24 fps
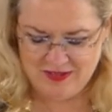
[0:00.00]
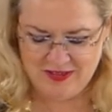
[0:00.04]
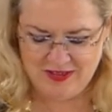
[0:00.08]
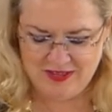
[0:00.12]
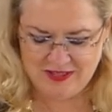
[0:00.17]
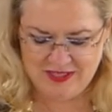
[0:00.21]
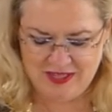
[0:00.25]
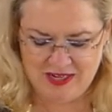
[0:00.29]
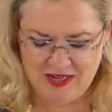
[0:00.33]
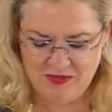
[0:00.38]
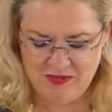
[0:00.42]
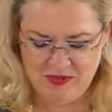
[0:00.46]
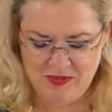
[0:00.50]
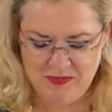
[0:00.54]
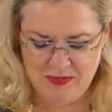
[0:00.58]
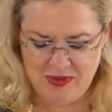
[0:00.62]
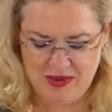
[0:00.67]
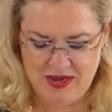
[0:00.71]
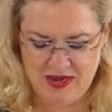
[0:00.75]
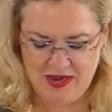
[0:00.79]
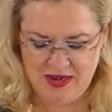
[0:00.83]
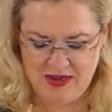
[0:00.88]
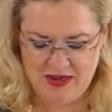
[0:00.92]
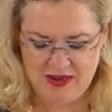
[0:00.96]
Has anyone
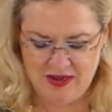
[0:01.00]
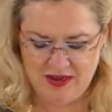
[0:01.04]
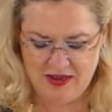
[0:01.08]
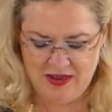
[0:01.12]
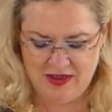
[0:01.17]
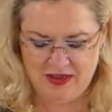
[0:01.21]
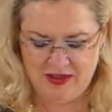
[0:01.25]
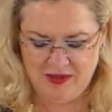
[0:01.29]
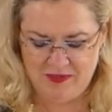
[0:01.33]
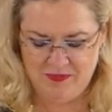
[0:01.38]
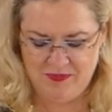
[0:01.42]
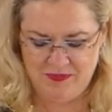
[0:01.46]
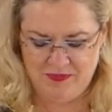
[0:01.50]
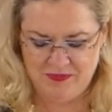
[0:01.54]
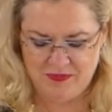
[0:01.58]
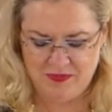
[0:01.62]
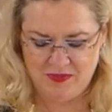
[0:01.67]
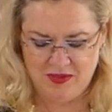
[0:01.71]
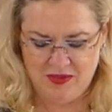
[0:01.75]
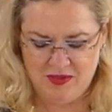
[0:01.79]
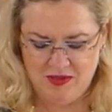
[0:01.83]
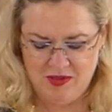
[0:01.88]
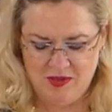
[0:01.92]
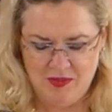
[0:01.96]
made um,
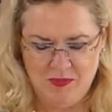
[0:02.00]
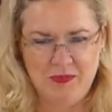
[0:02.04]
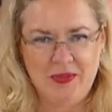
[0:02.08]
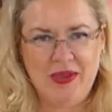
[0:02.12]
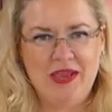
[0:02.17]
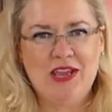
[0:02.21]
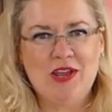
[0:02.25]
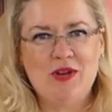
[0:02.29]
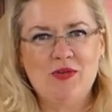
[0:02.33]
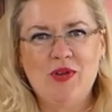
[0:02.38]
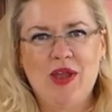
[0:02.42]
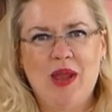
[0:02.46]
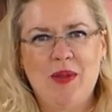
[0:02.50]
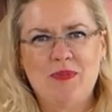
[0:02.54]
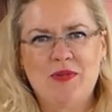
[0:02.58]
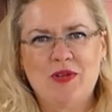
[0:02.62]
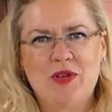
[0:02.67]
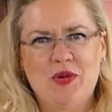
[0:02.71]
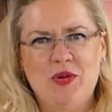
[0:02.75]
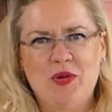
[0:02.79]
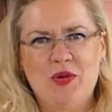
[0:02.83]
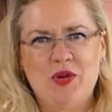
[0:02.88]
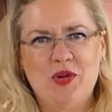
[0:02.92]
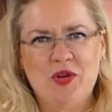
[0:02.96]
bacon wrapped
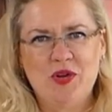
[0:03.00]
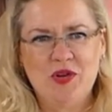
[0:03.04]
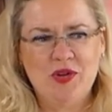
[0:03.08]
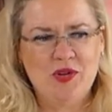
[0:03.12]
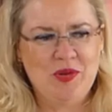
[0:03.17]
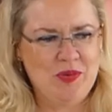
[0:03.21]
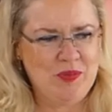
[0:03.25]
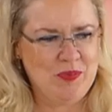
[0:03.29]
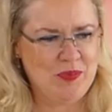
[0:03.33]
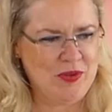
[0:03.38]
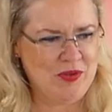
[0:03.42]
corn